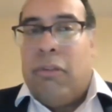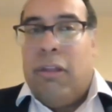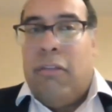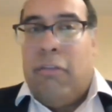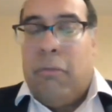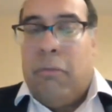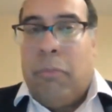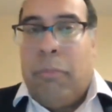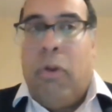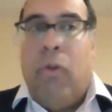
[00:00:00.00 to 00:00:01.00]
This
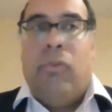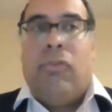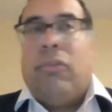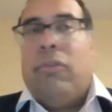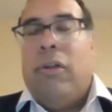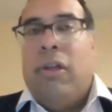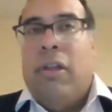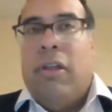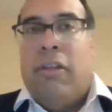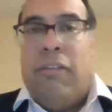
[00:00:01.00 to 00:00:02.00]
proposal
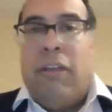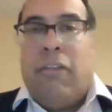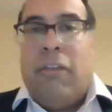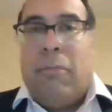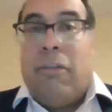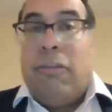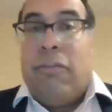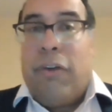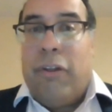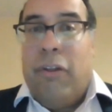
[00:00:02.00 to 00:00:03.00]
sets up this
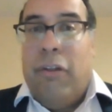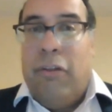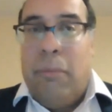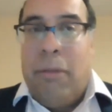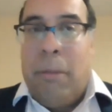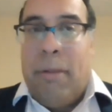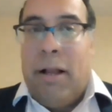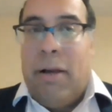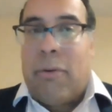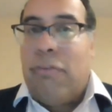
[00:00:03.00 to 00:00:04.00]
fund to be a
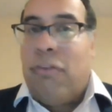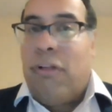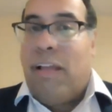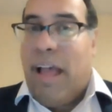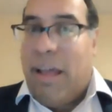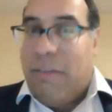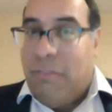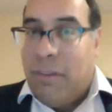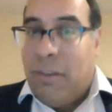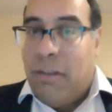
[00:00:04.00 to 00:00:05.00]
powerful
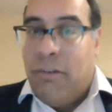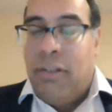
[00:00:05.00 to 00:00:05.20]
advocate